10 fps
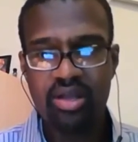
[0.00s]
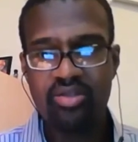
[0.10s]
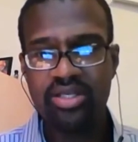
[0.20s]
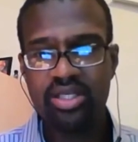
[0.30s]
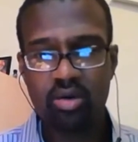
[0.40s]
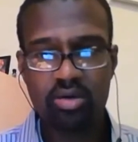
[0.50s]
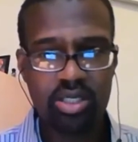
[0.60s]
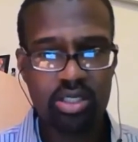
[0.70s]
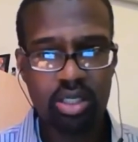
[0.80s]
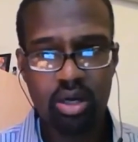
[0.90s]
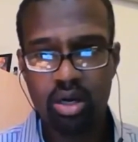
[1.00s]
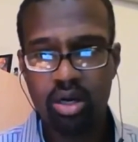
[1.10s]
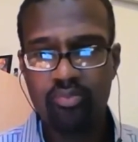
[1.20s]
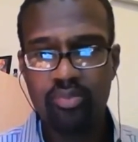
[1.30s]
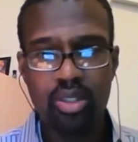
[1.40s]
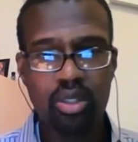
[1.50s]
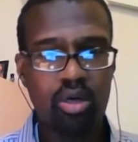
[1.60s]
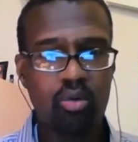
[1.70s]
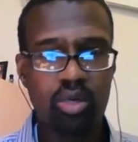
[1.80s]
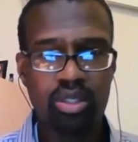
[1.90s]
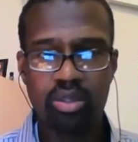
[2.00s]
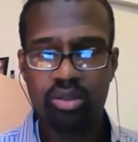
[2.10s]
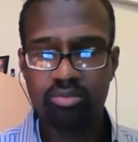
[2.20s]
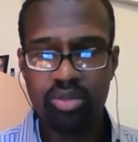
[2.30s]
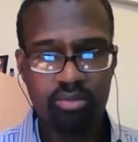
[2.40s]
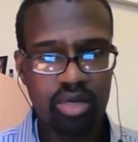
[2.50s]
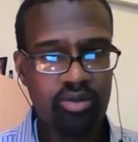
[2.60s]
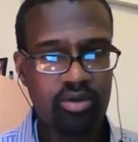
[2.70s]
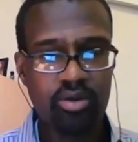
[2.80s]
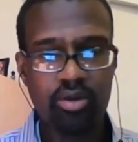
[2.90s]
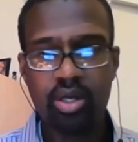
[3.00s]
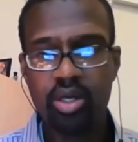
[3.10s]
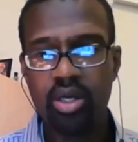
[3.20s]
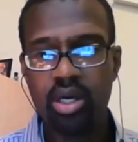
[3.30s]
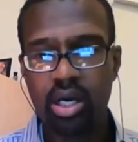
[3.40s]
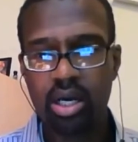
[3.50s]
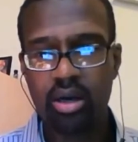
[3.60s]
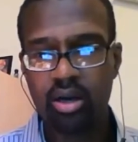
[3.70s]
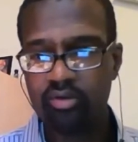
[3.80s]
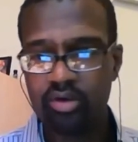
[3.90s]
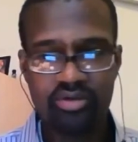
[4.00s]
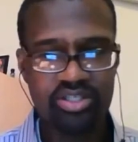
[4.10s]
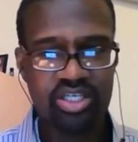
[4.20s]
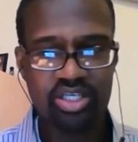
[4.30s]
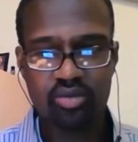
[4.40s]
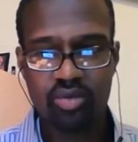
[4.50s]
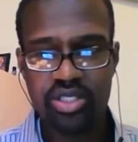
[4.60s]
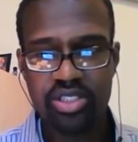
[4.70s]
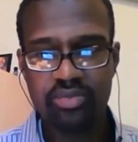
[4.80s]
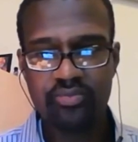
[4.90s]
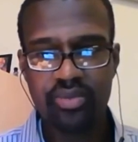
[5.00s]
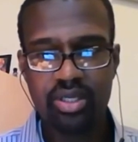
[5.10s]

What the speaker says: They don't get along, with the mother of the situation.